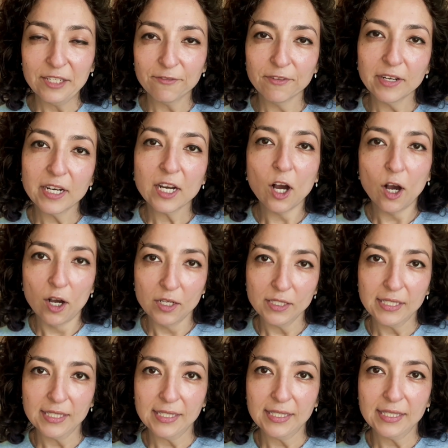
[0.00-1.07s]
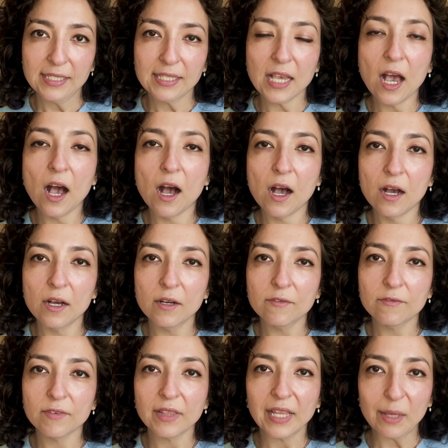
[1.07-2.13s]
Different causes
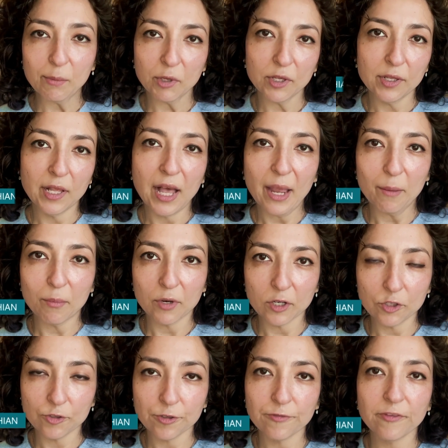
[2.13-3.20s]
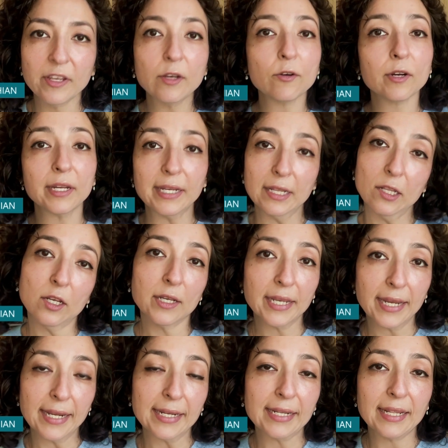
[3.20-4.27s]
of labial hypertrophy or
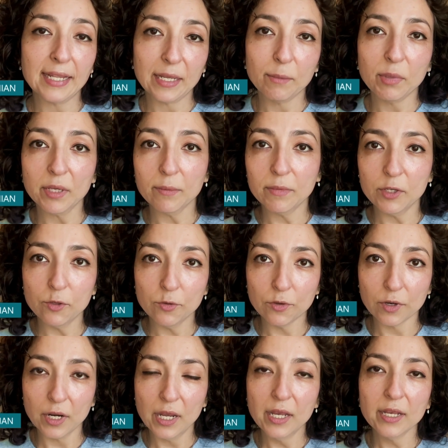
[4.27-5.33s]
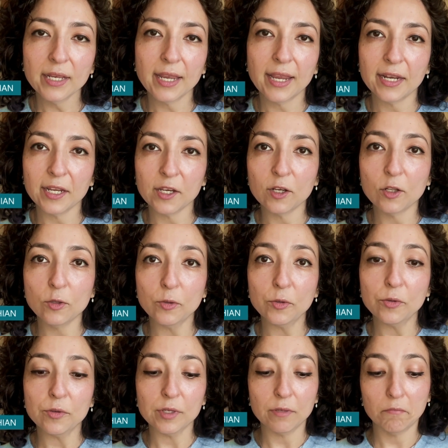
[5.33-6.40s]
elongated labia minora can
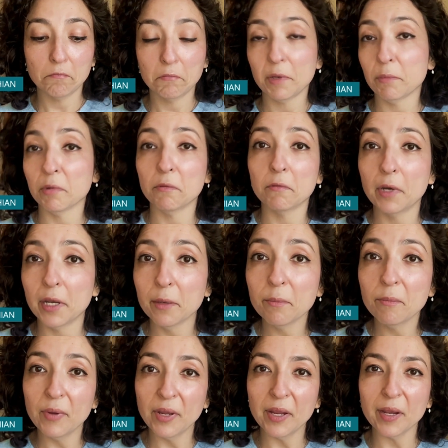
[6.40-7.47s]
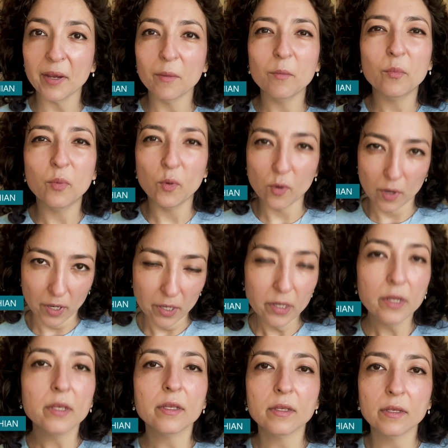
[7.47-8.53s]
include, number one, being
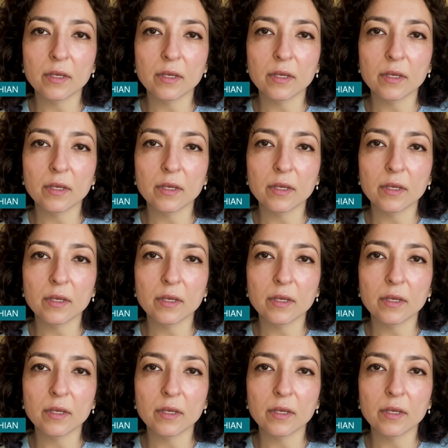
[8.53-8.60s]
born